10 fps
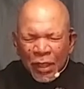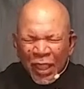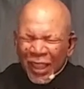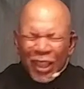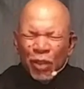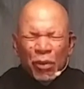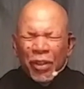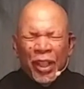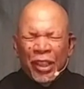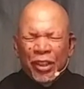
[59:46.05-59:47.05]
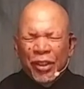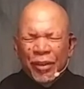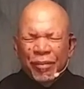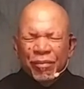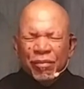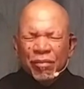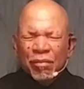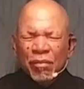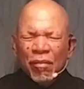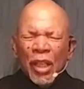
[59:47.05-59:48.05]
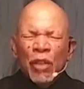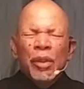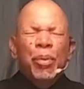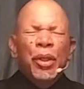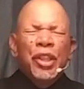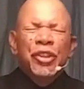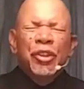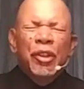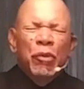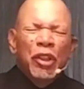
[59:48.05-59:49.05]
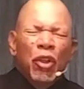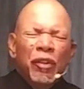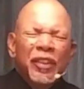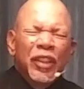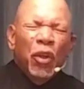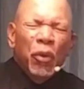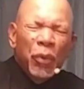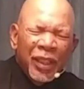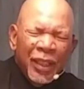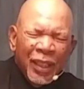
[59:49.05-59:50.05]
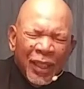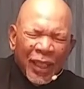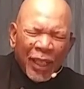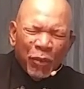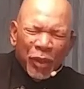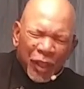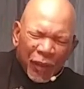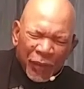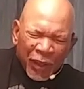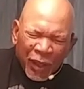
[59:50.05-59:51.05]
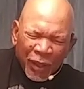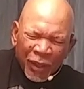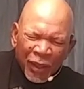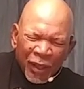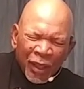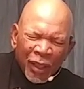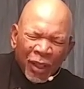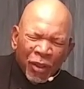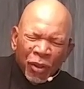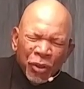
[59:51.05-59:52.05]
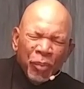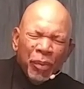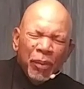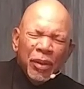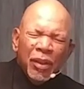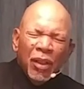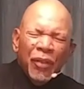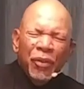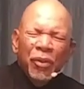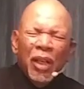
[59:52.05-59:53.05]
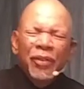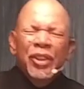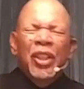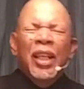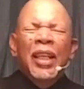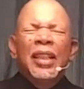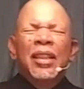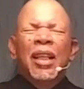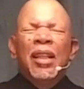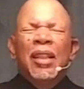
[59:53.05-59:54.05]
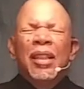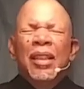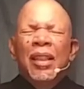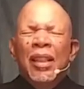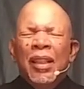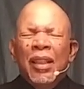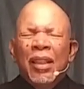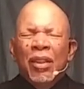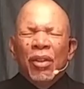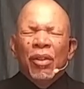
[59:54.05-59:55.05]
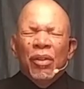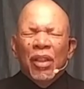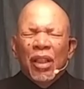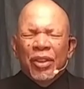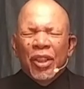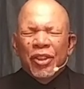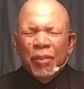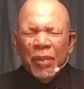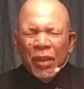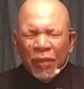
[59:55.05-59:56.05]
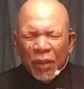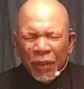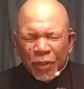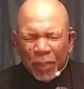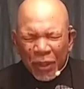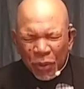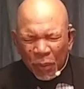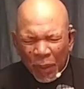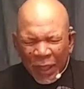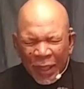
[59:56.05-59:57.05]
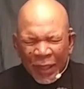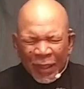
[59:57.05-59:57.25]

And God, we thank you. And we praise you. We give you glory and we give you honor. Look on your peoples, God, throughout this land, God. Oh, God, touch them in a very special way.